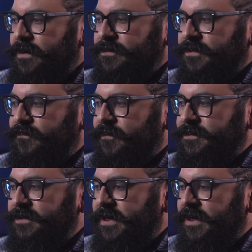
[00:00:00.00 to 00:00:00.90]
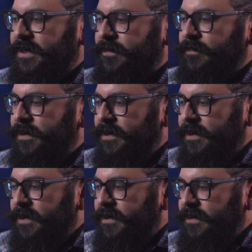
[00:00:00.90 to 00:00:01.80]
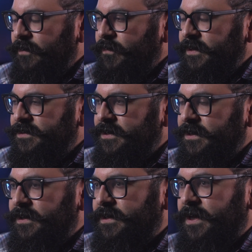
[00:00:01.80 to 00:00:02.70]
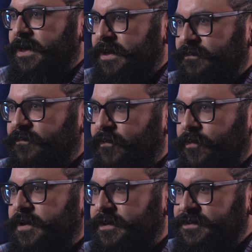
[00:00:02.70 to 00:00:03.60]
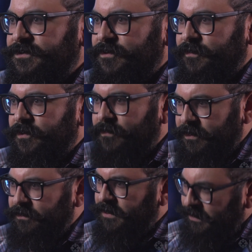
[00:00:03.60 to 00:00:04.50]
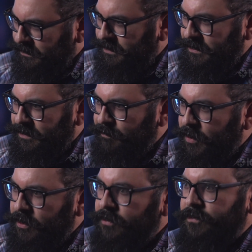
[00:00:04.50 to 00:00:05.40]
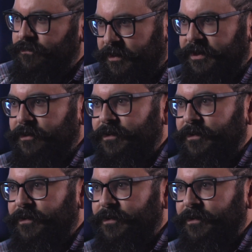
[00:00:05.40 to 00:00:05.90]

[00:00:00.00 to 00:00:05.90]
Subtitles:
It was the first time that we did a Void super where you're like in a mode running